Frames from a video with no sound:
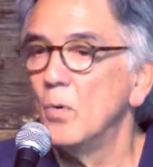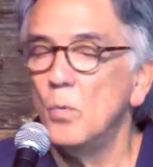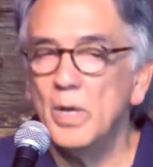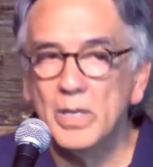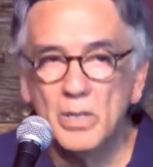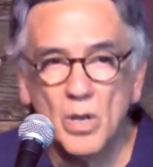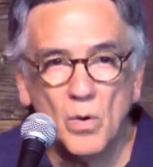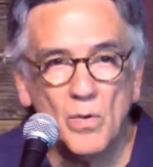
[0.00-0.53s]

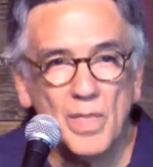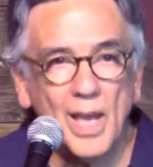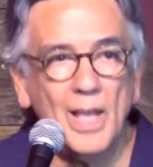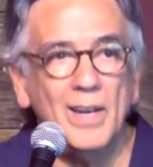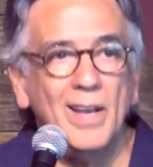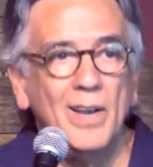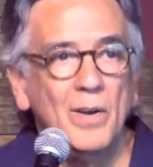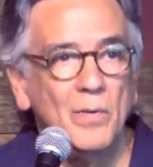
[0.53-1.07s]
We know
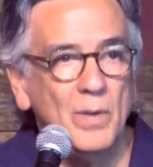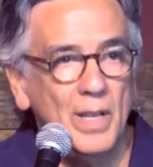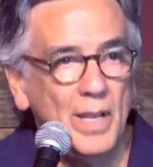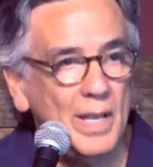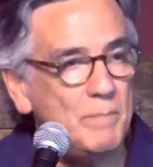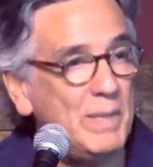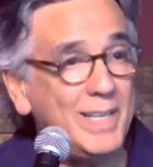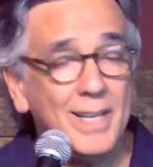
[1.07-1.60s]
that
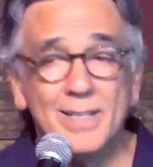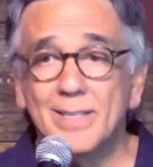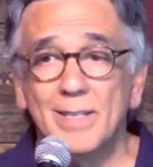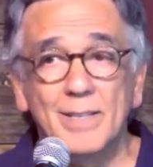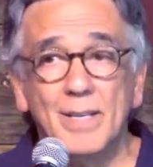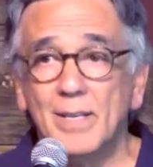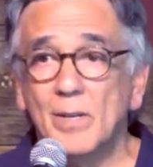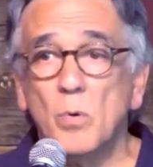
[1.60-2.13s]
because
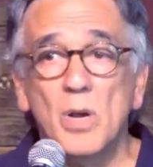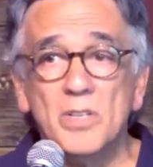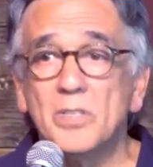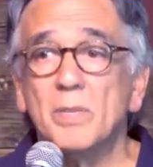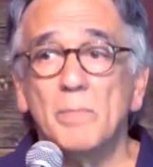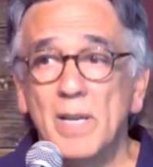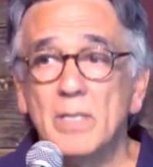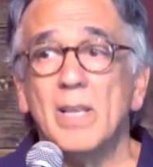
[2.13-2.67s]
the
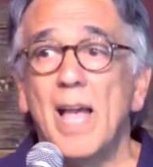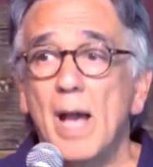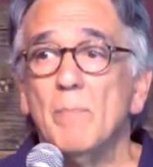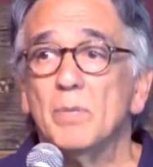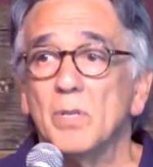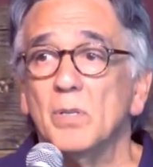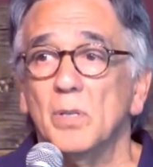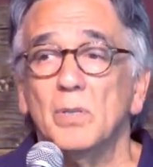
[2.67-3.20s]
question makes
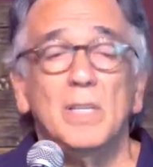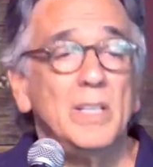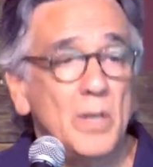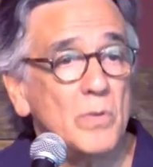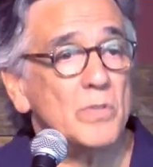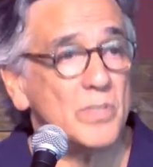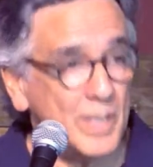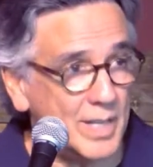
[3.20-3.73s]
absolutely
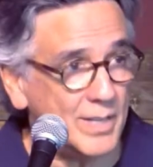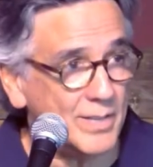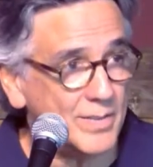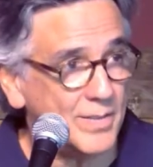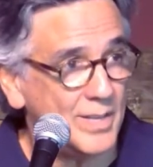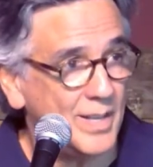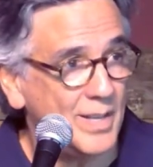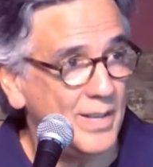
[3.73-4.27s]
no
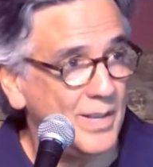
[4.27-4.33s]
sense